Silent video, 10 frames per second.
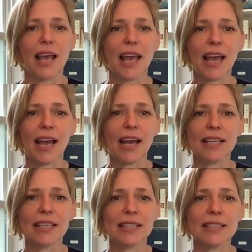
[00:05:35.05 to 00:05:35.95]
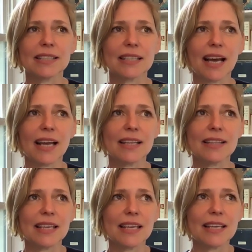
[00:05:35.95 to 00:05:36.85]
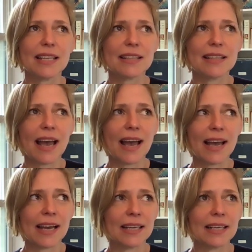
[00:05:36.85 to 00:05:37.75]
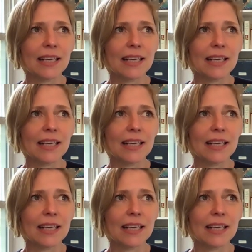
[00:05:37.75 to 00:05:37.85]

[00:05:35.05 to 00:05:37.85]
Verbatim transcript: And I think that,